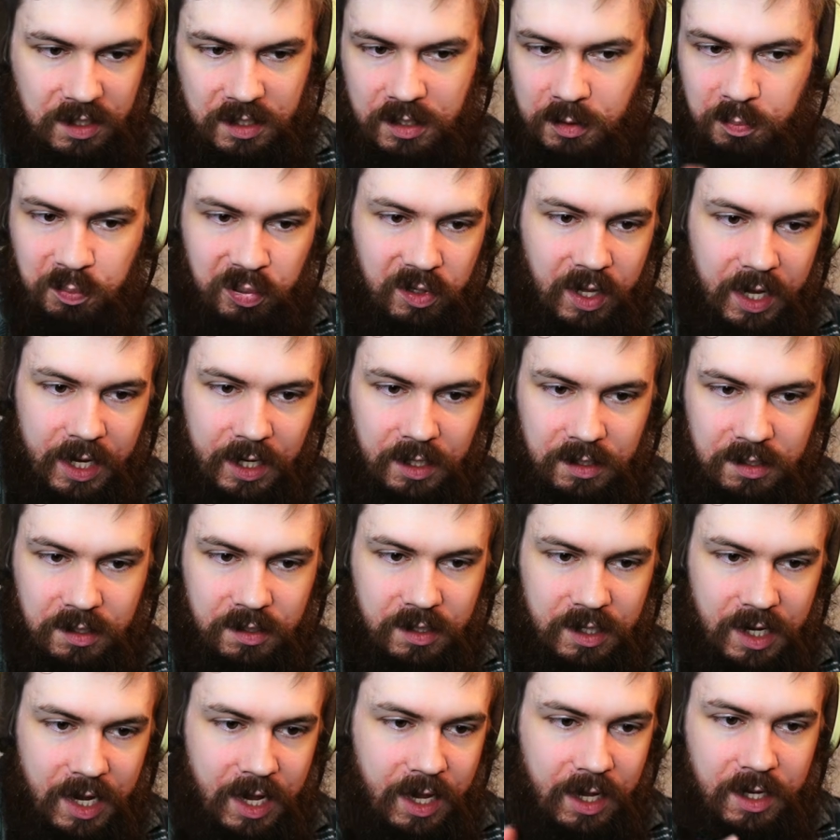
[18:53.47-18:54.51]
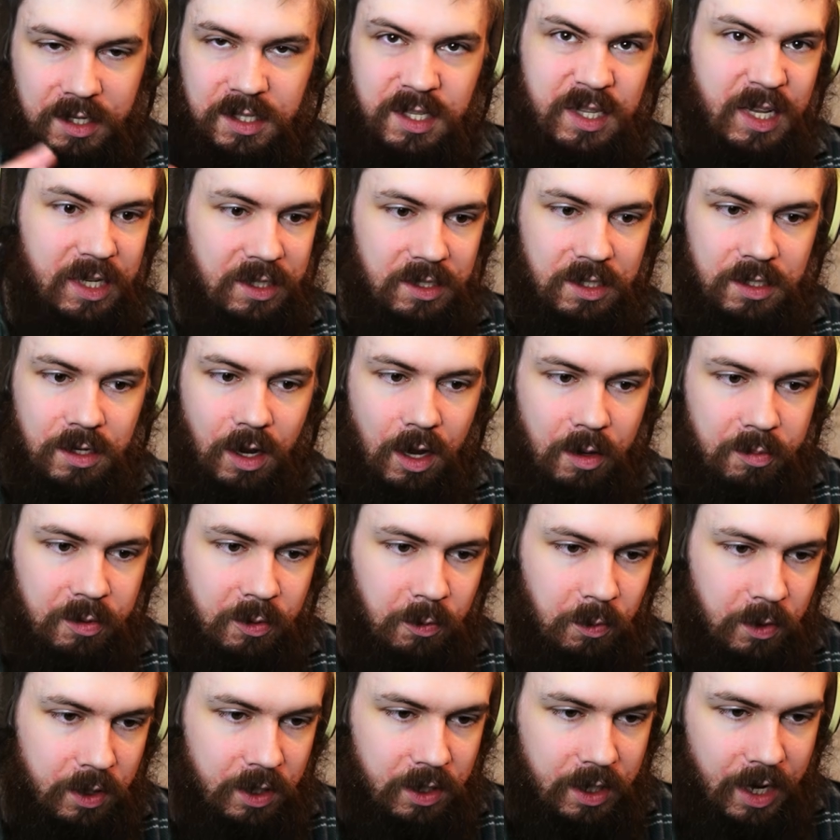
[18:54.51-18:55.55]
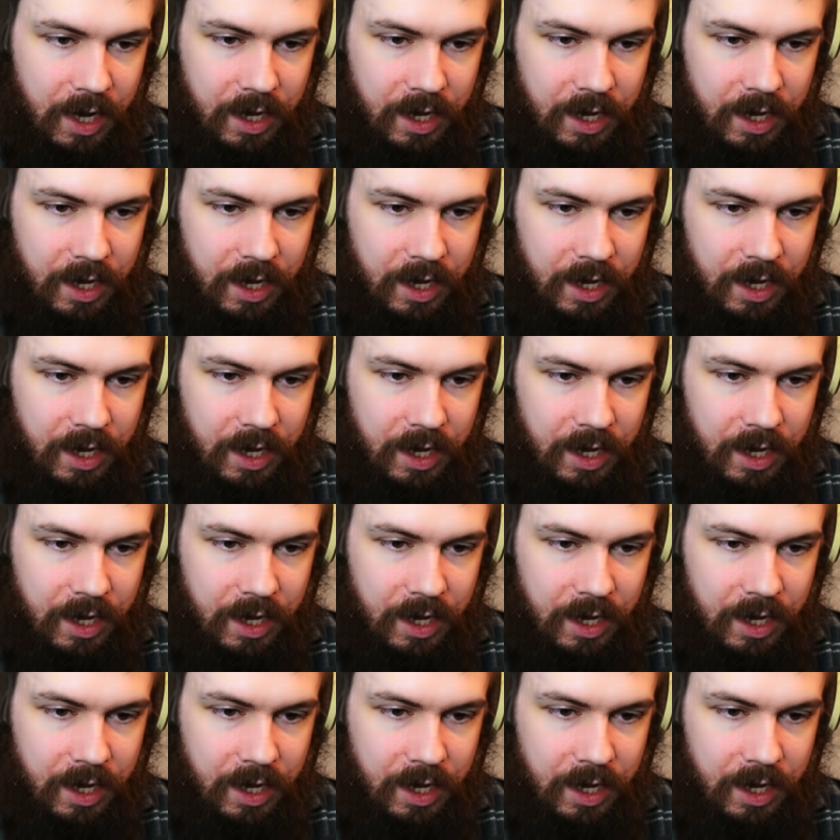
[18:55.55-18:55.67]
it's playing to the end and then stopping, we're going to